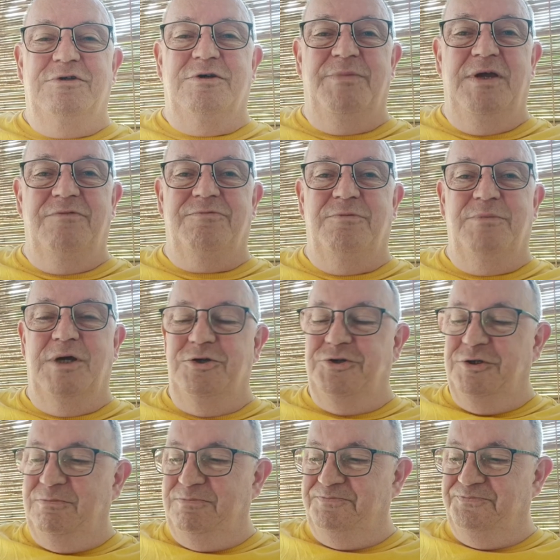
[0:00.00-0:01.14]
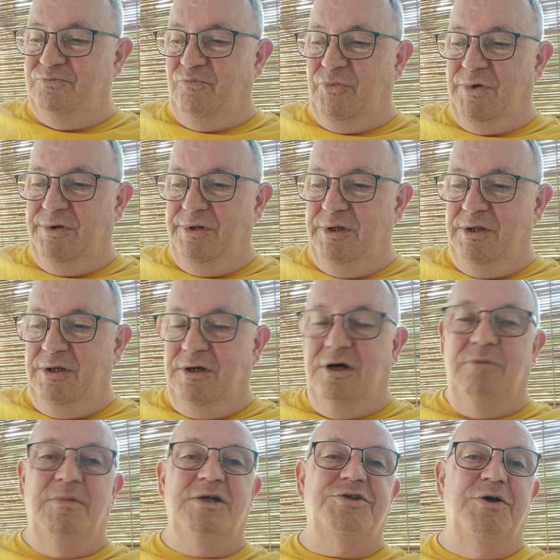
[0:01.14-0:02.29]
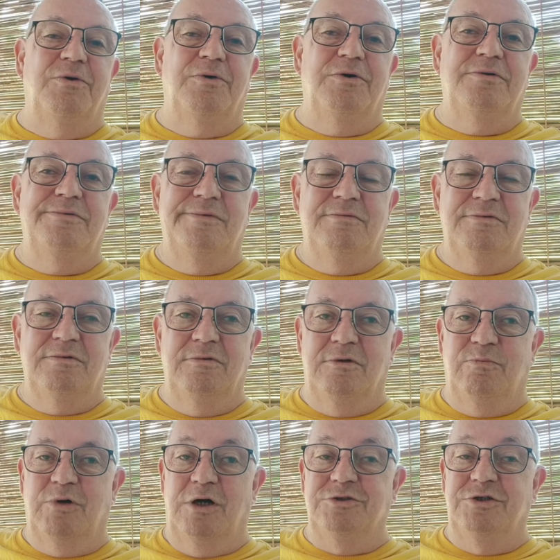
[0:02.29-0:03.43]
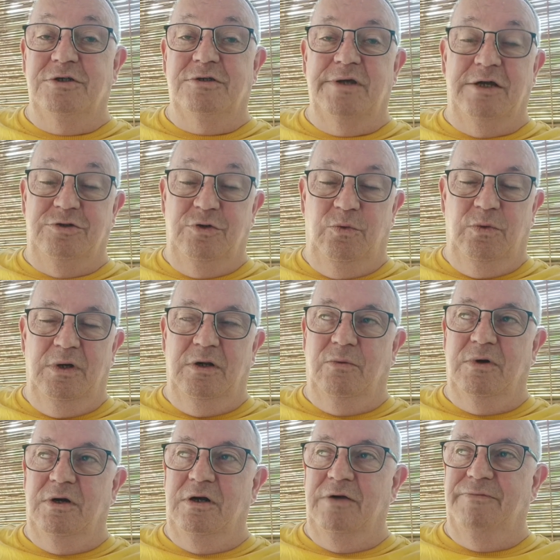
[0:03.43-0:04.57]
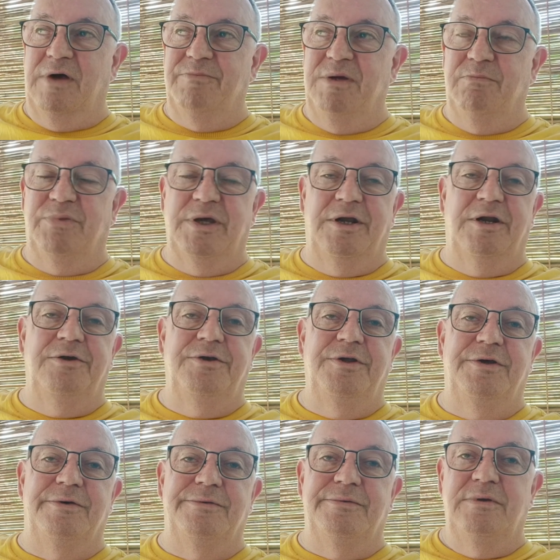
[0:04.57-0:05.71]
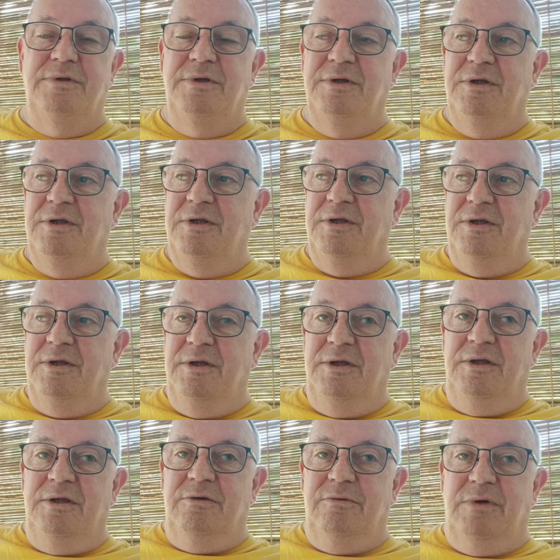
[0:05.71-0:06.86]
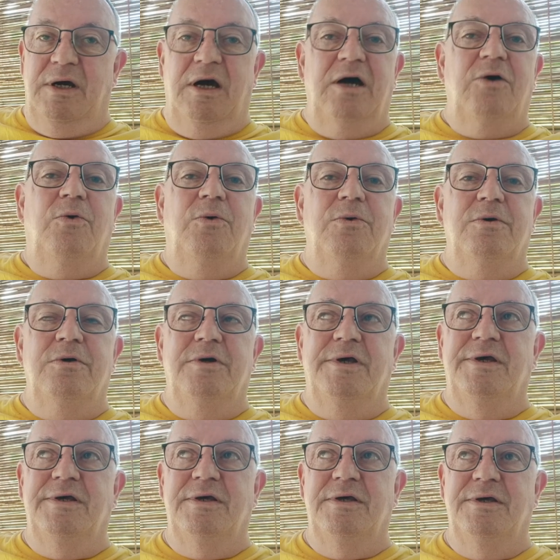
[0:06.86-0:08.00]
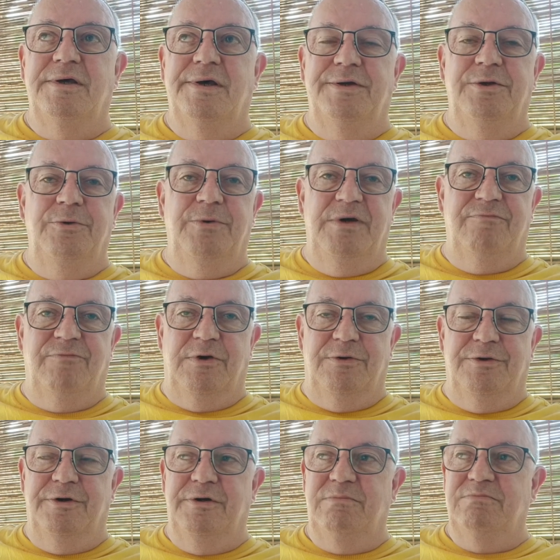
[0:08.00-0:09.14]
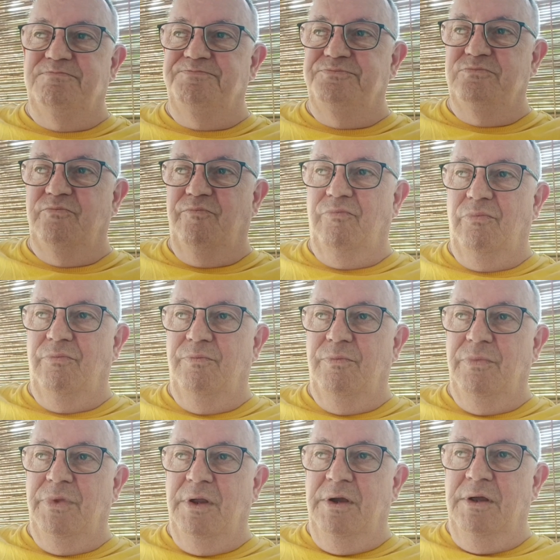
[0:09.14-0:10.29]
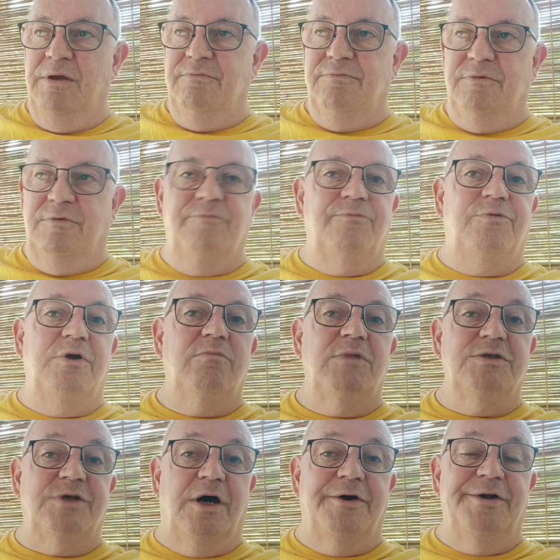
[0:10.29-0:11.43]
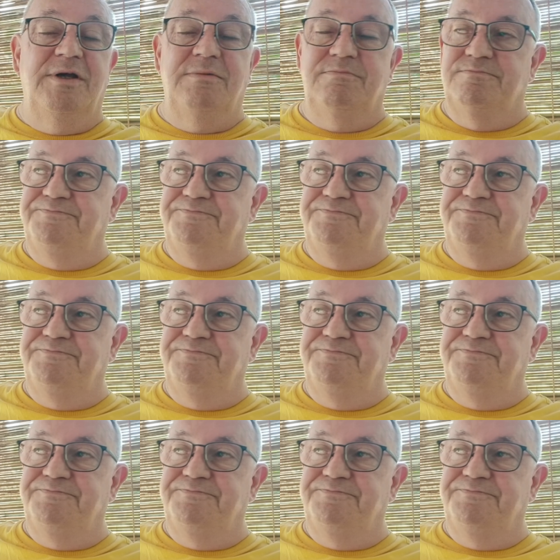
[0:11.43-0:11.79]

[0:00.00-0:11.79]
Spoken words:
some information on my solar, a little project as you're well aware of I've been planning to do. Well, I ordered a new inverter from Lazada.